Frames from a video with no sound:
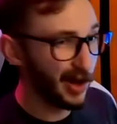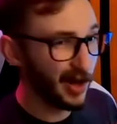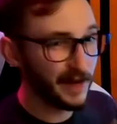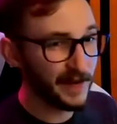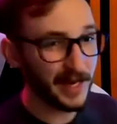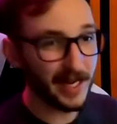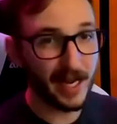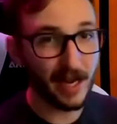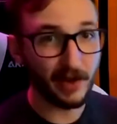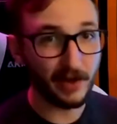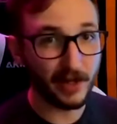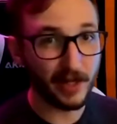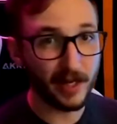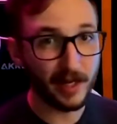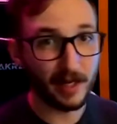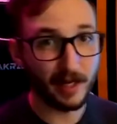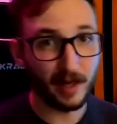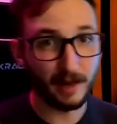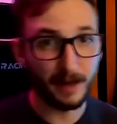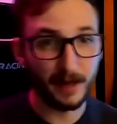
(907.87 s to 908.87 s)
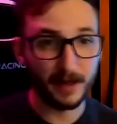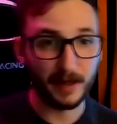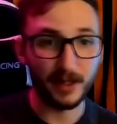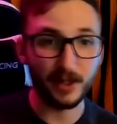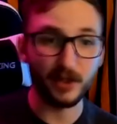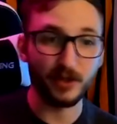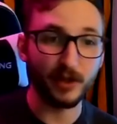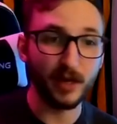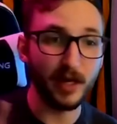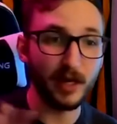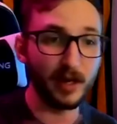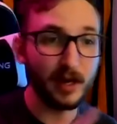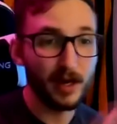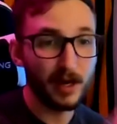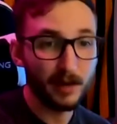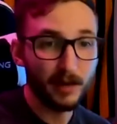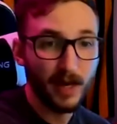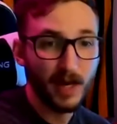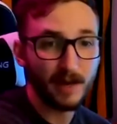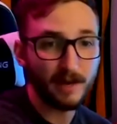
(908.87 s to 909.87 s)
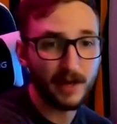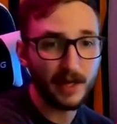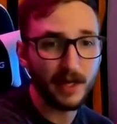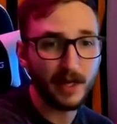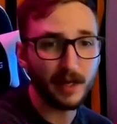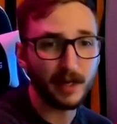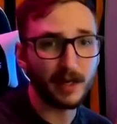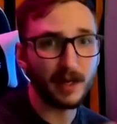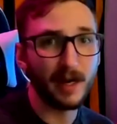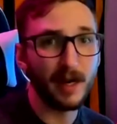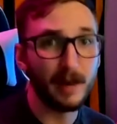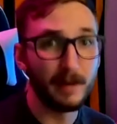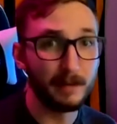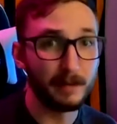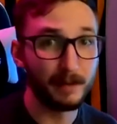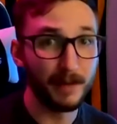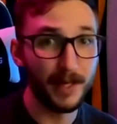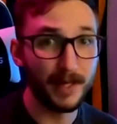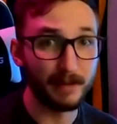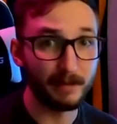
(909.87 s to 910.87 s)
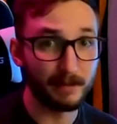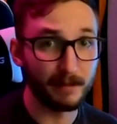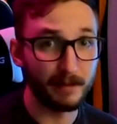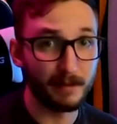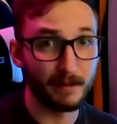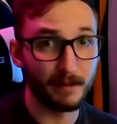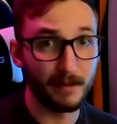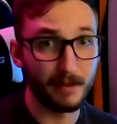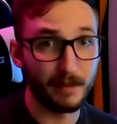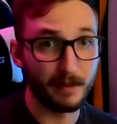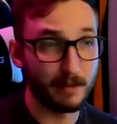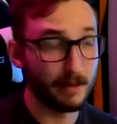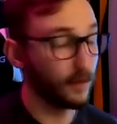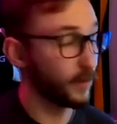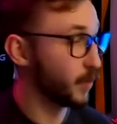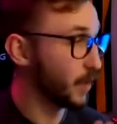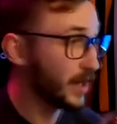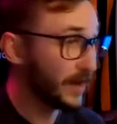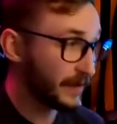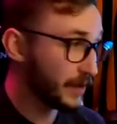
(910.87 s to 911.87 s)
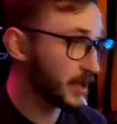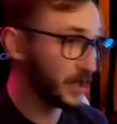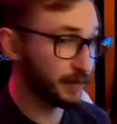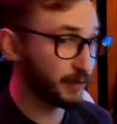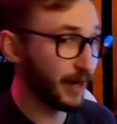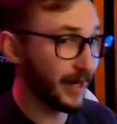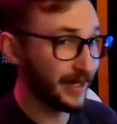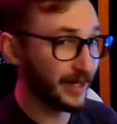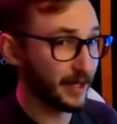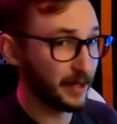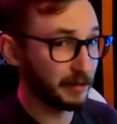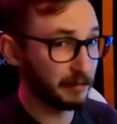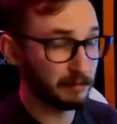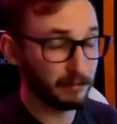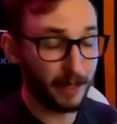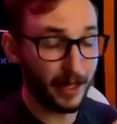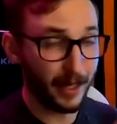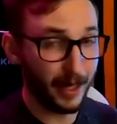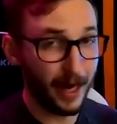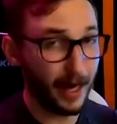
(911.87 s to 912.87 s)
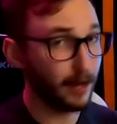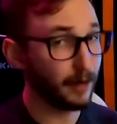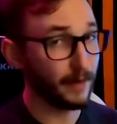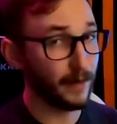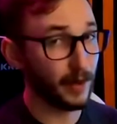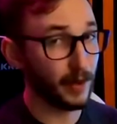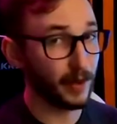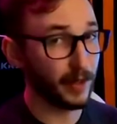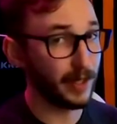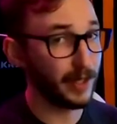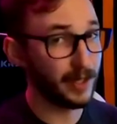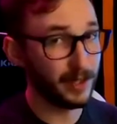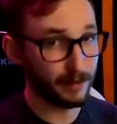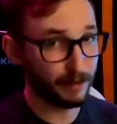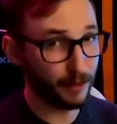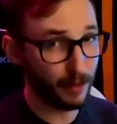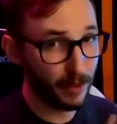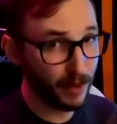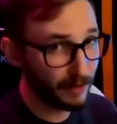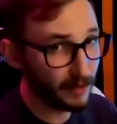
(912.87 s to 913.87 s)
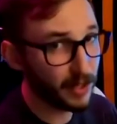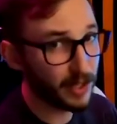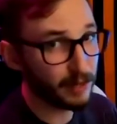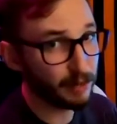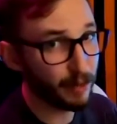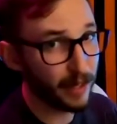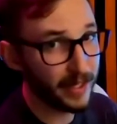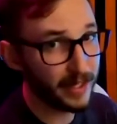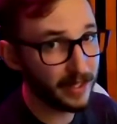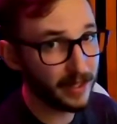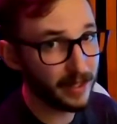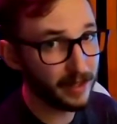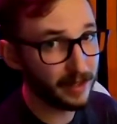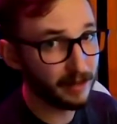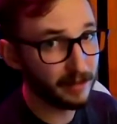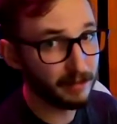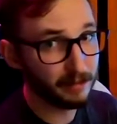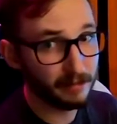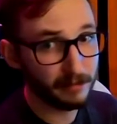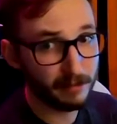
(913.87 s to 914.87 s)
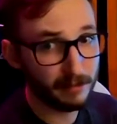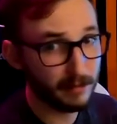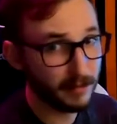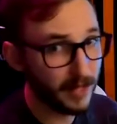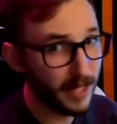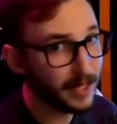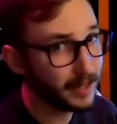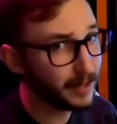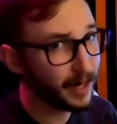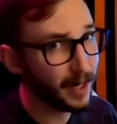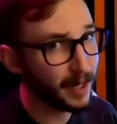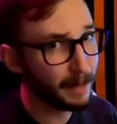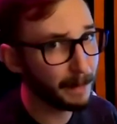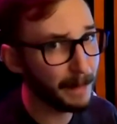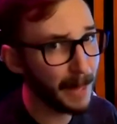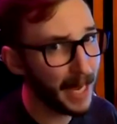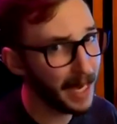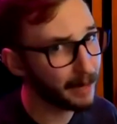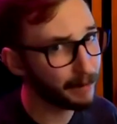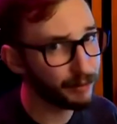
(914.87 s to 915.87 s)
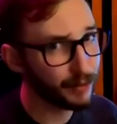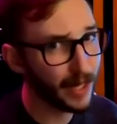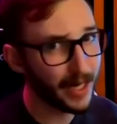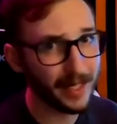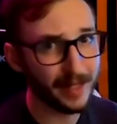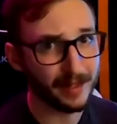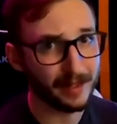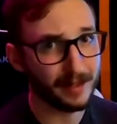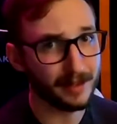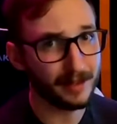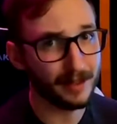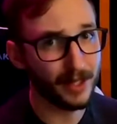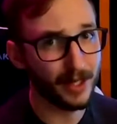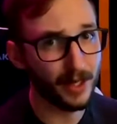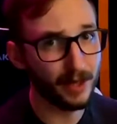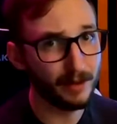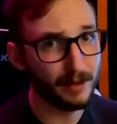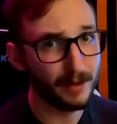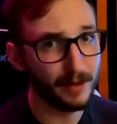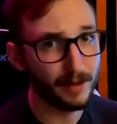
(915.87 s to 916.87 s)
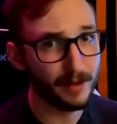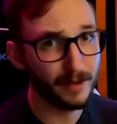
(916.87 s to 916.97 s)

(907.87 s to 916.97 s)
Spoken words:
have it calculated up on the screen right over here. But whatever this price is, like, I don't even know what it is, but whatever this price is, that's not a bad price, you know?